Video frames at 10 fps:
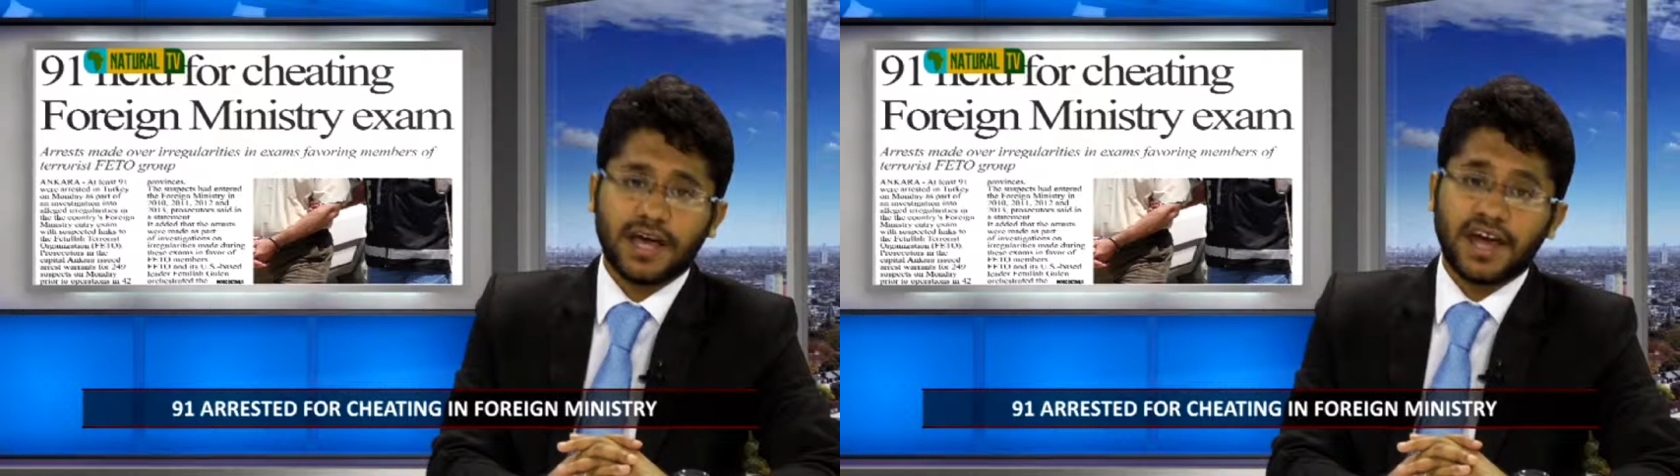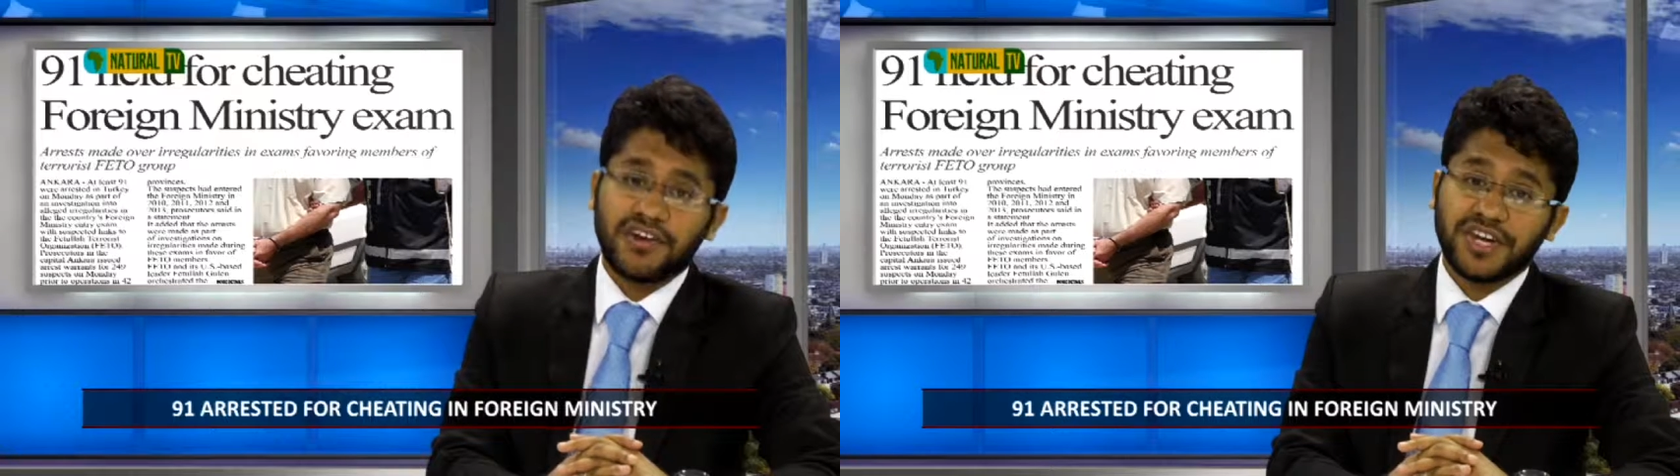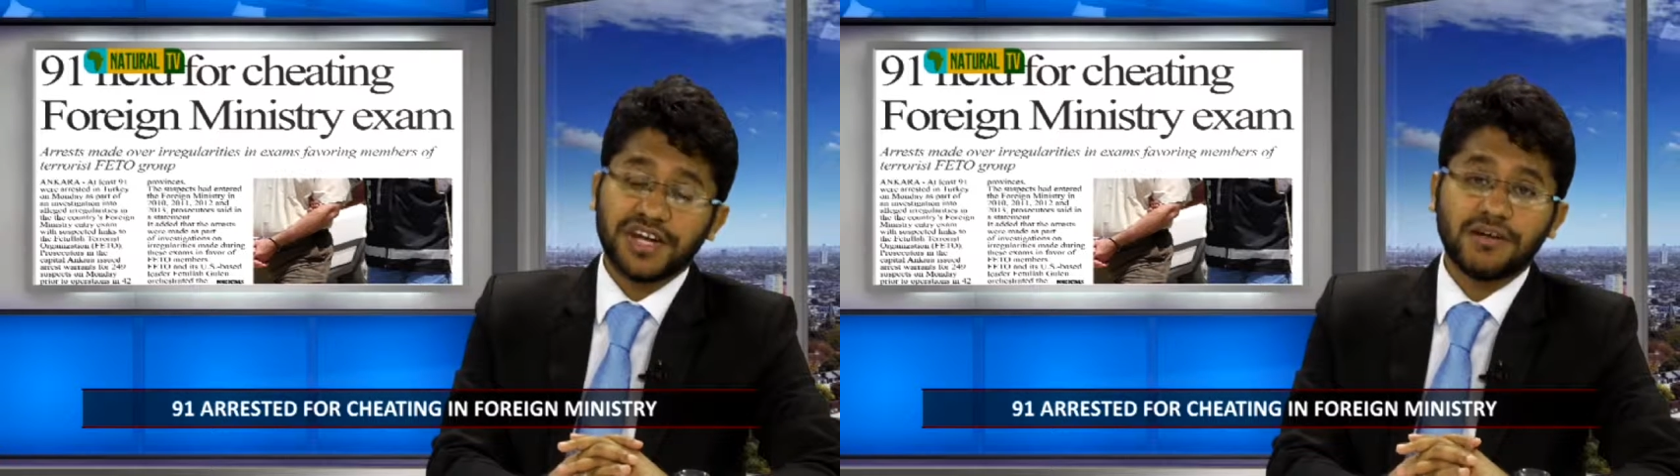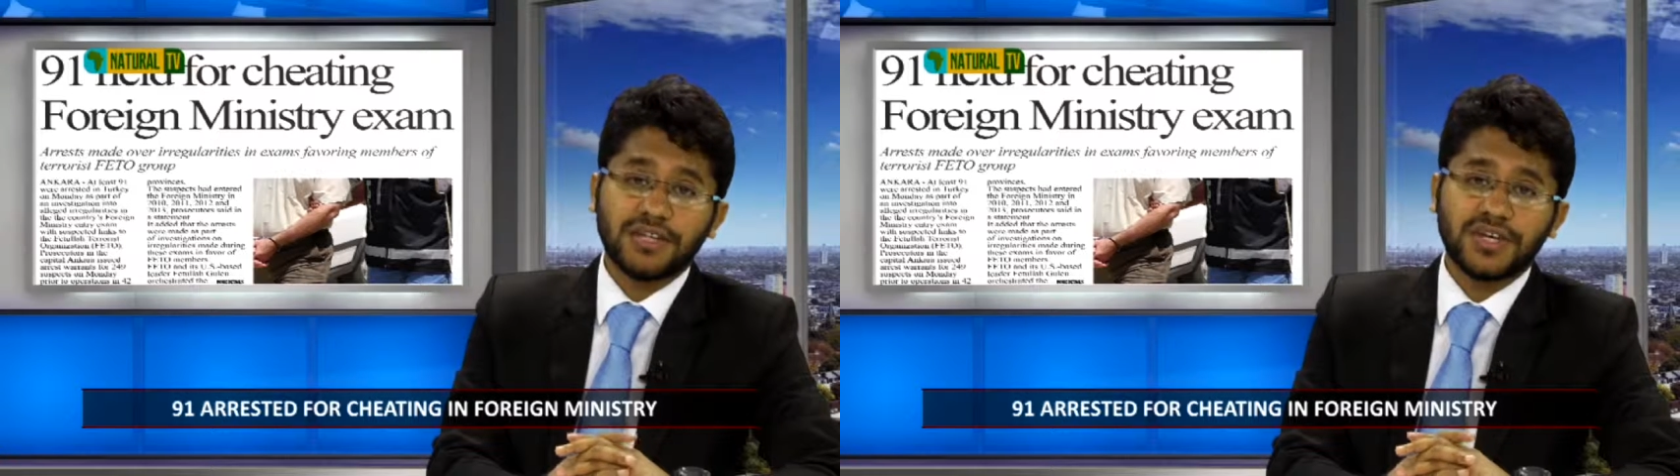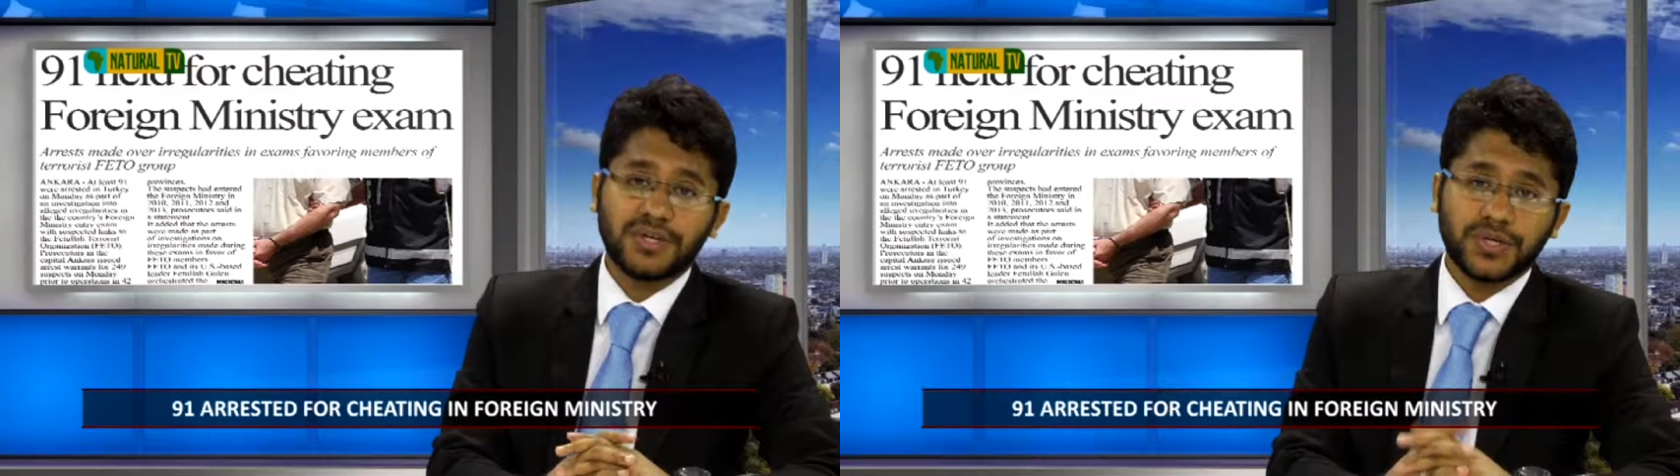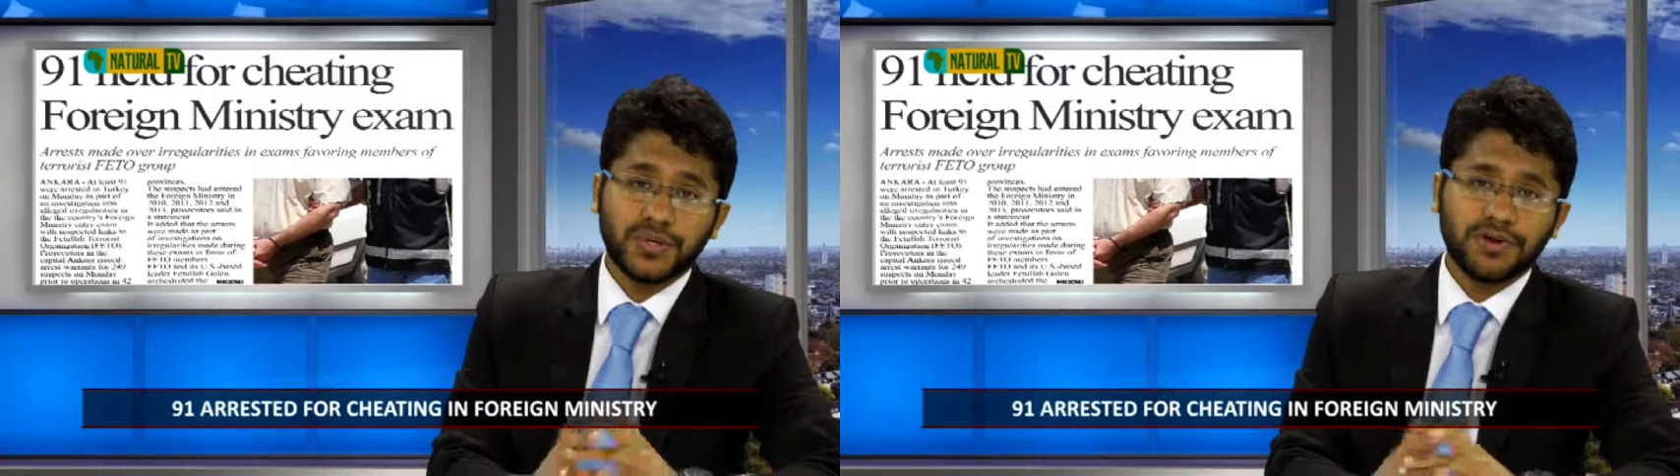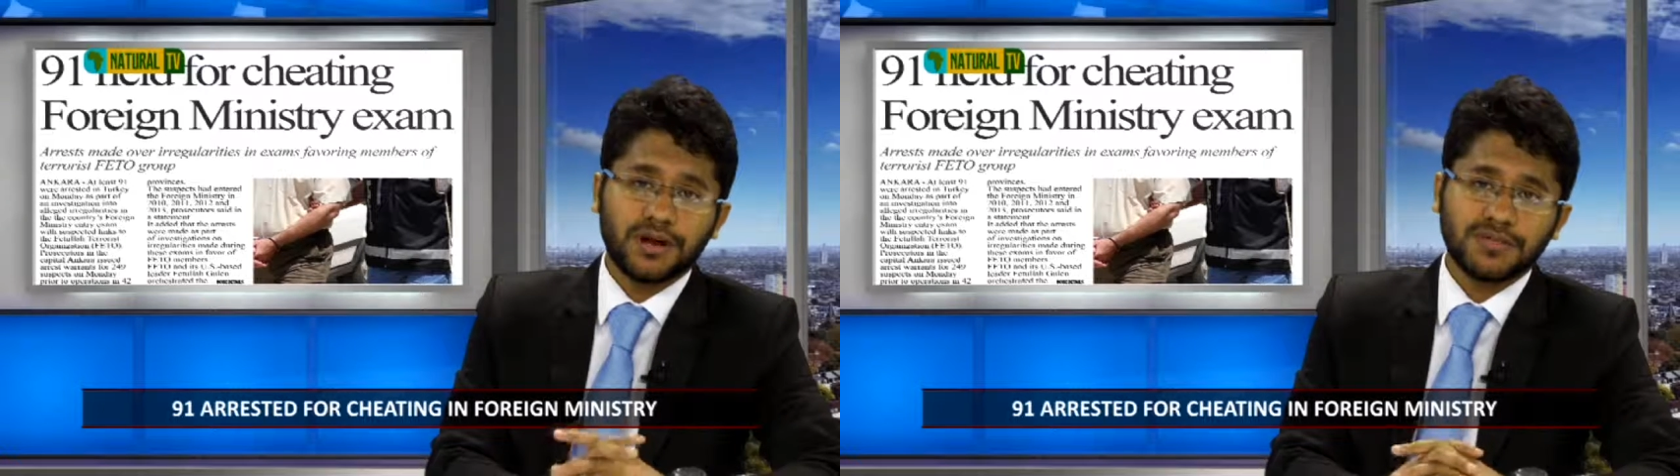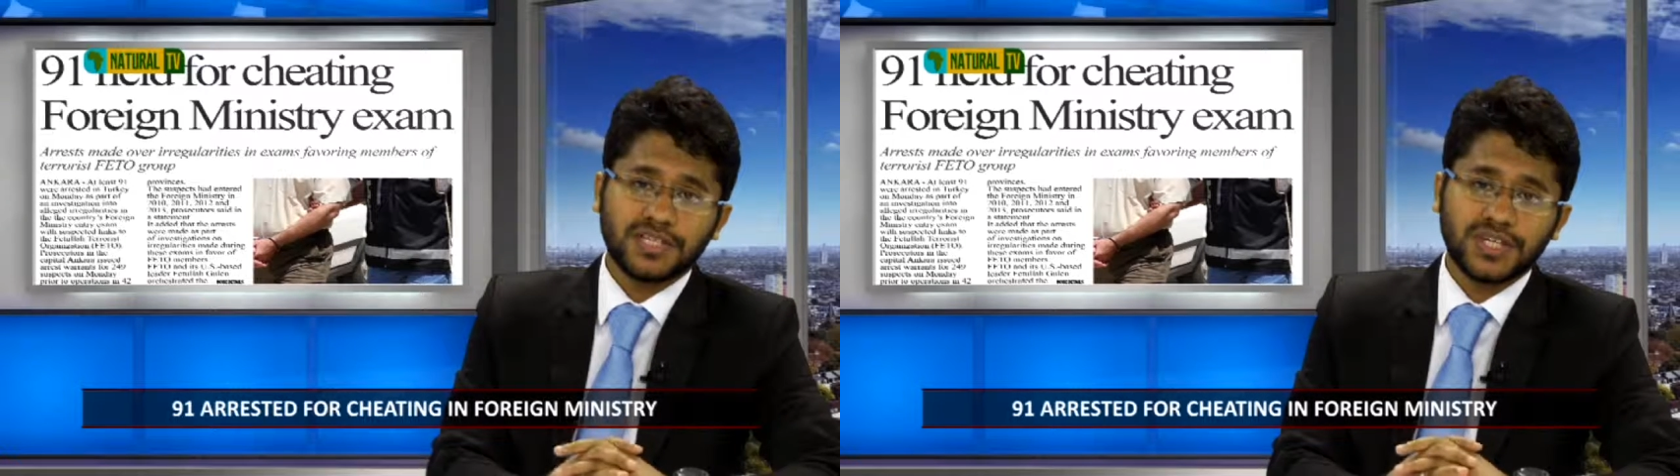and nearly
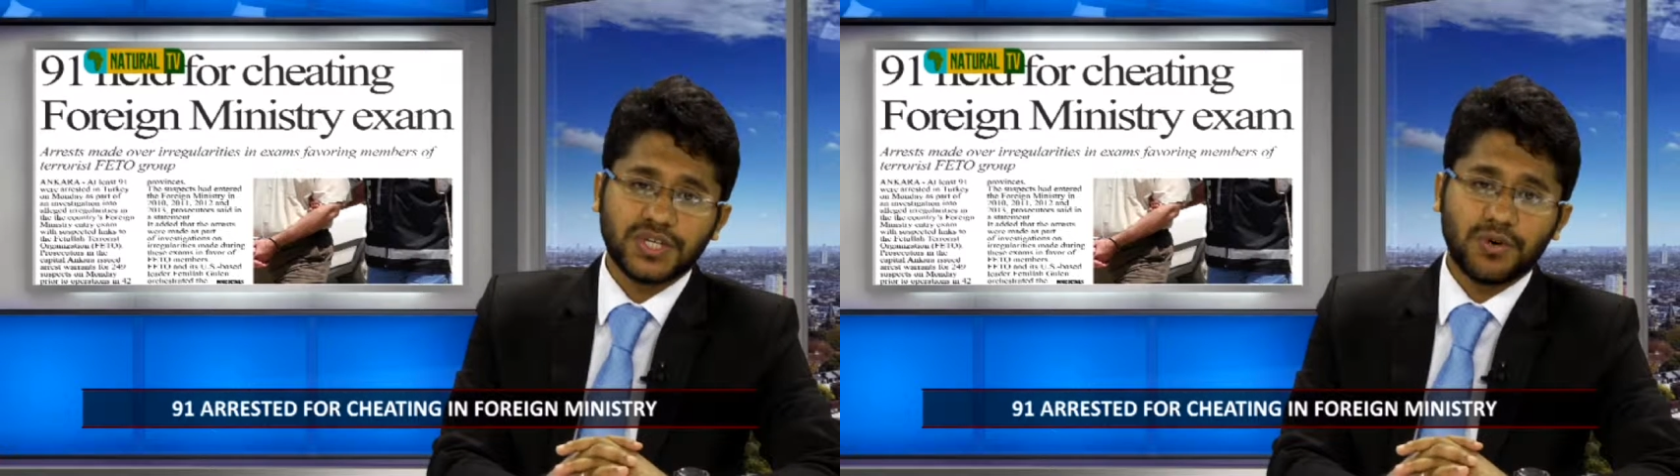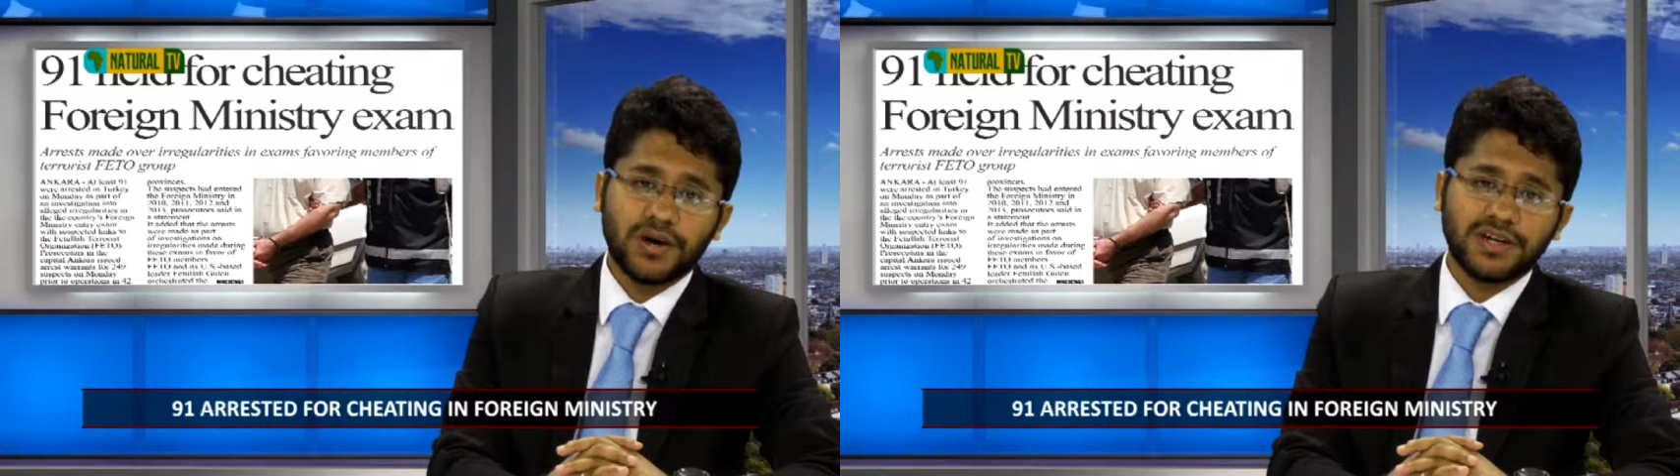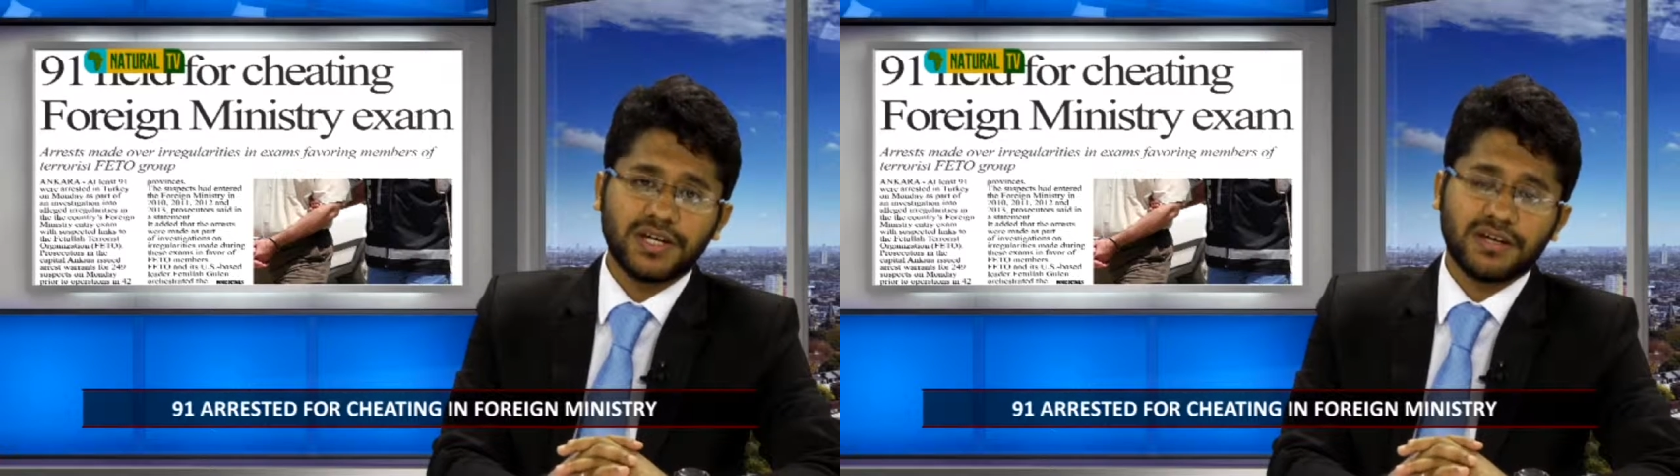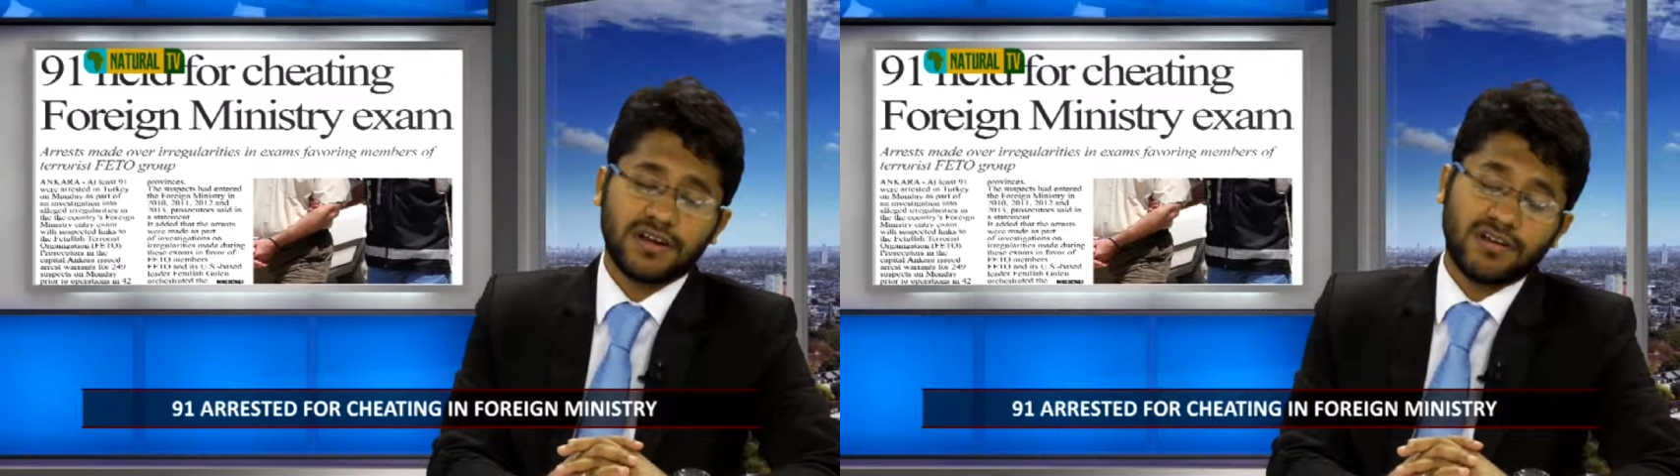2,200